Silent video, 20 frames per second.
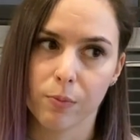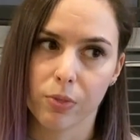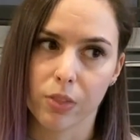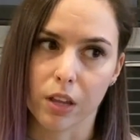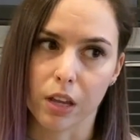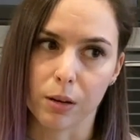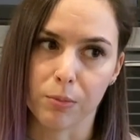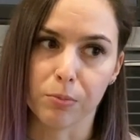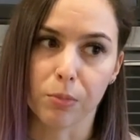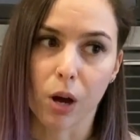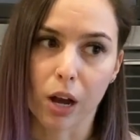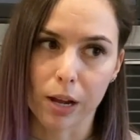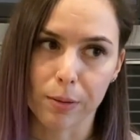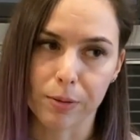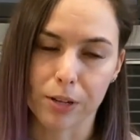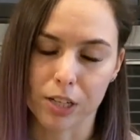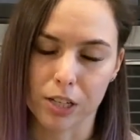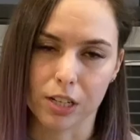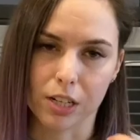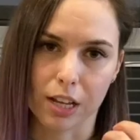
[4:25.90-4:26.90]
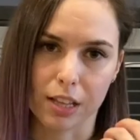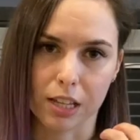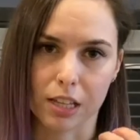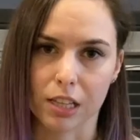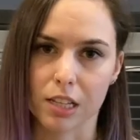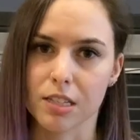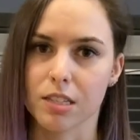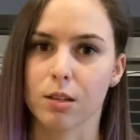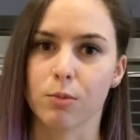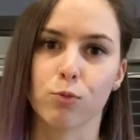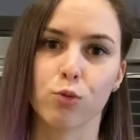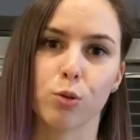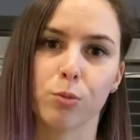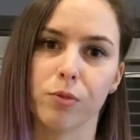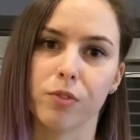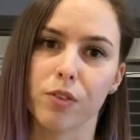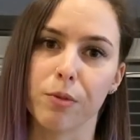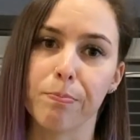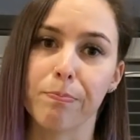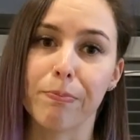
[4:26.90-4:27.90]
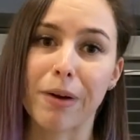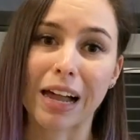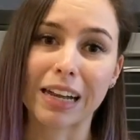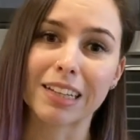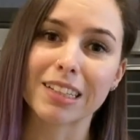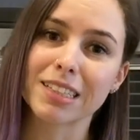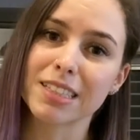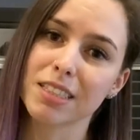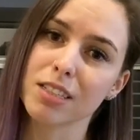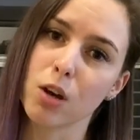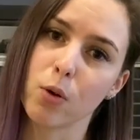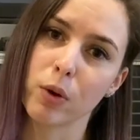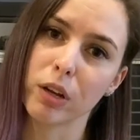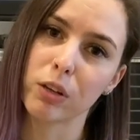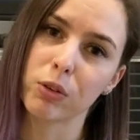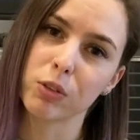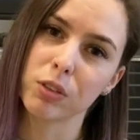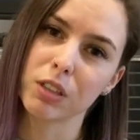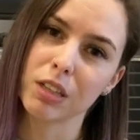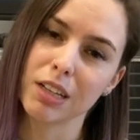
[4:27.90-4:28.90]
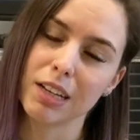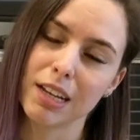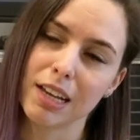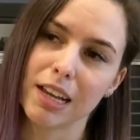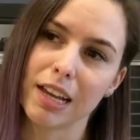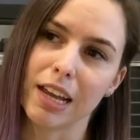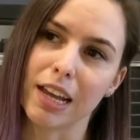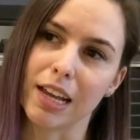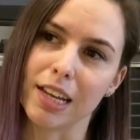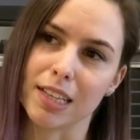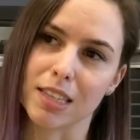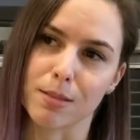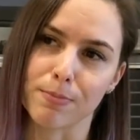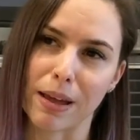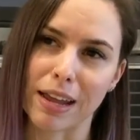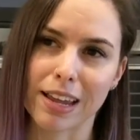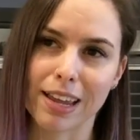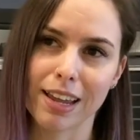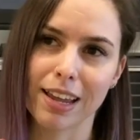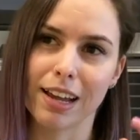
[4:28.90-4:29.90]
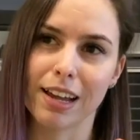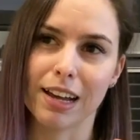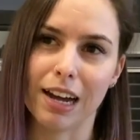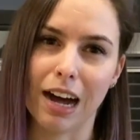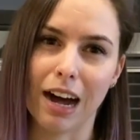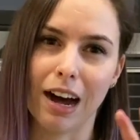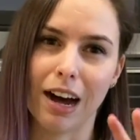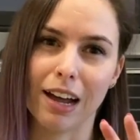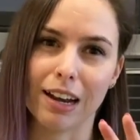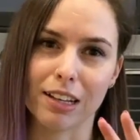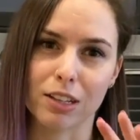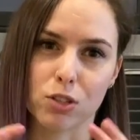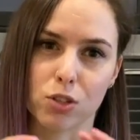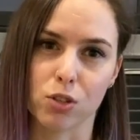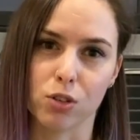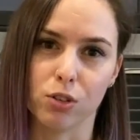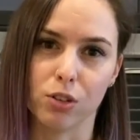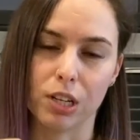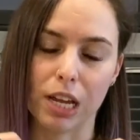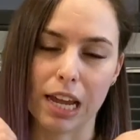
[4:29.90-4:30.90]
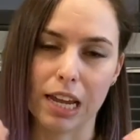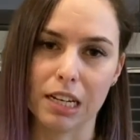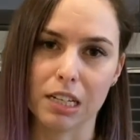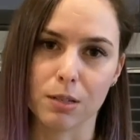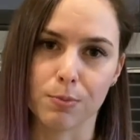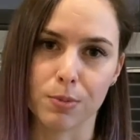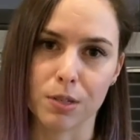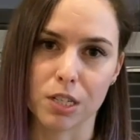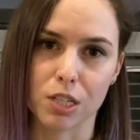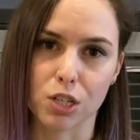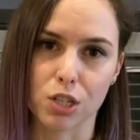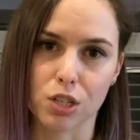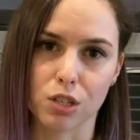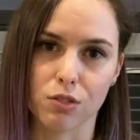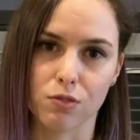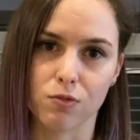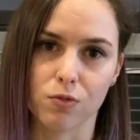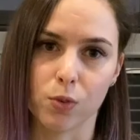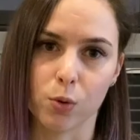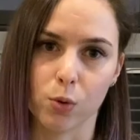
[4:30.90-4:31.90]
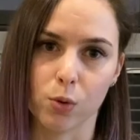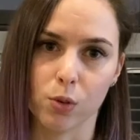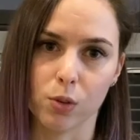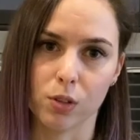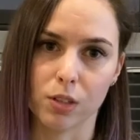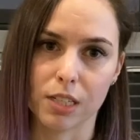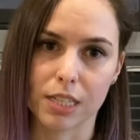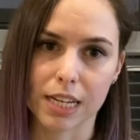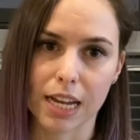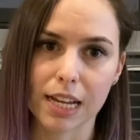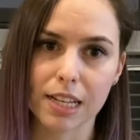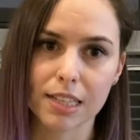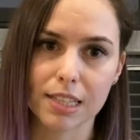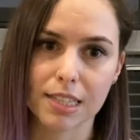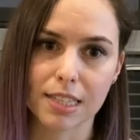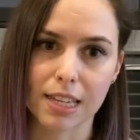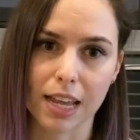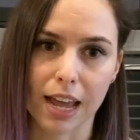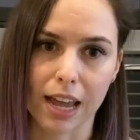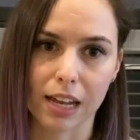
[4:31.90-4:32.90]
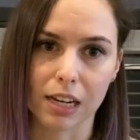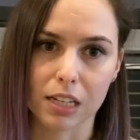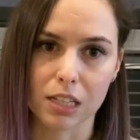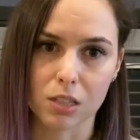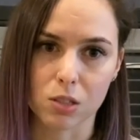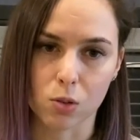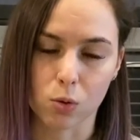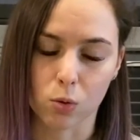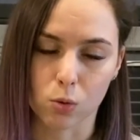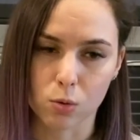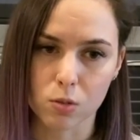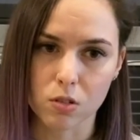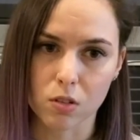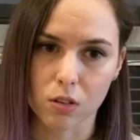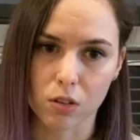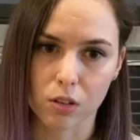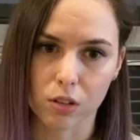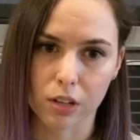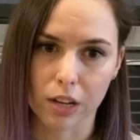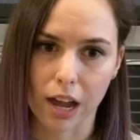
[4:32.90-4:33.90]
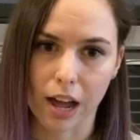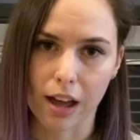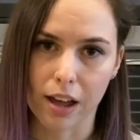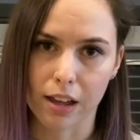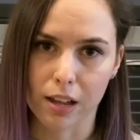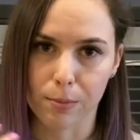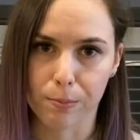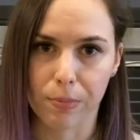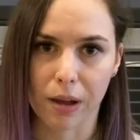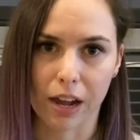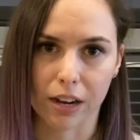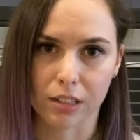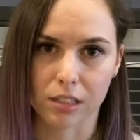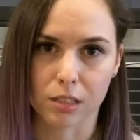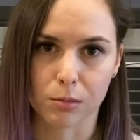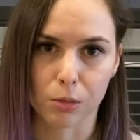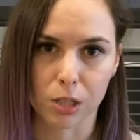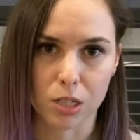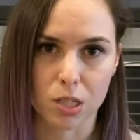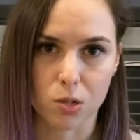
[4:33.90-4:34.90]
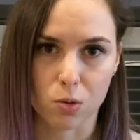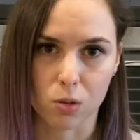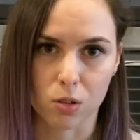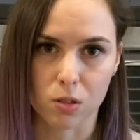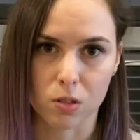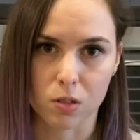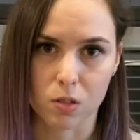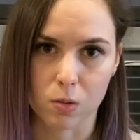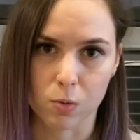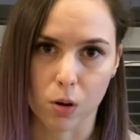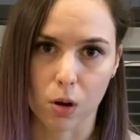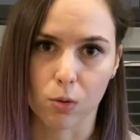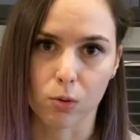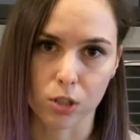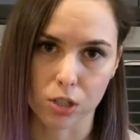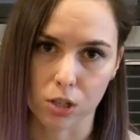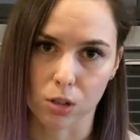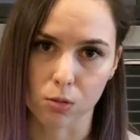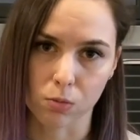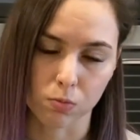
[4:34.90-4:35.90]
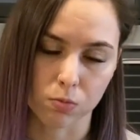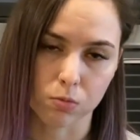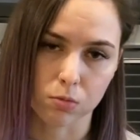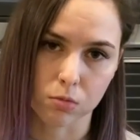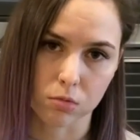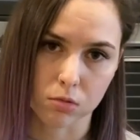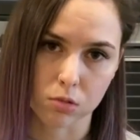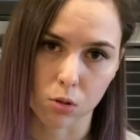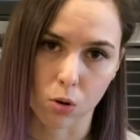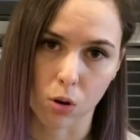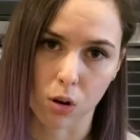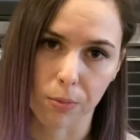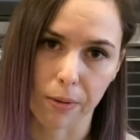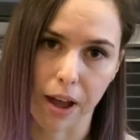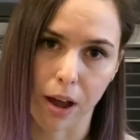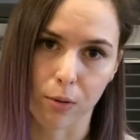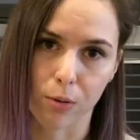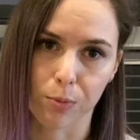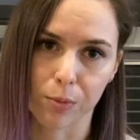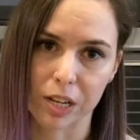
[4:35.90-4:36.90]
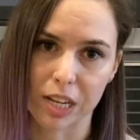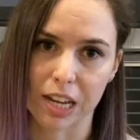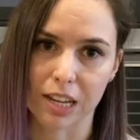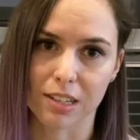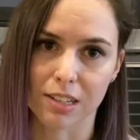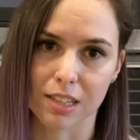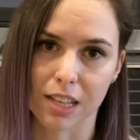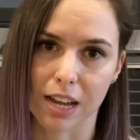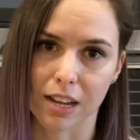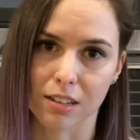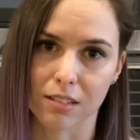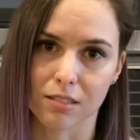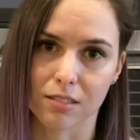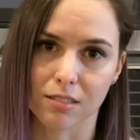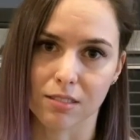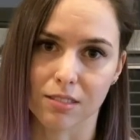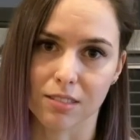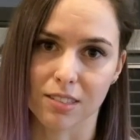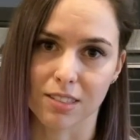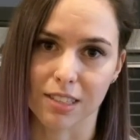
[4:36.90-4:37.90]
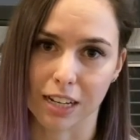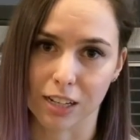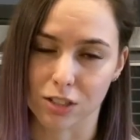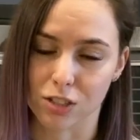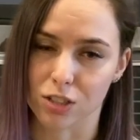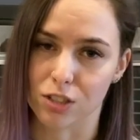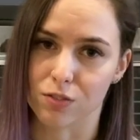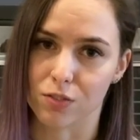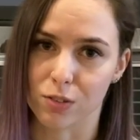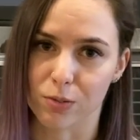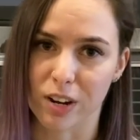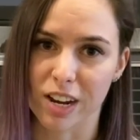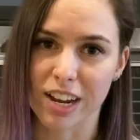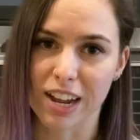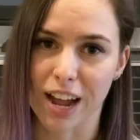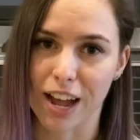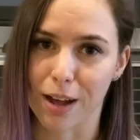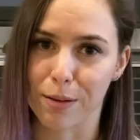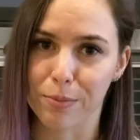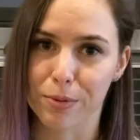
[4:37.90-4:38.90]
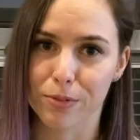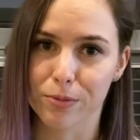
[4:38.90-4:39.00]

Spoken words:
in my opinion, I think there's some form of imbalance going on. It's making it harder to get into position for deads, and it's also impacting my squats as well, which I'll talk about when we get to that section of the recap.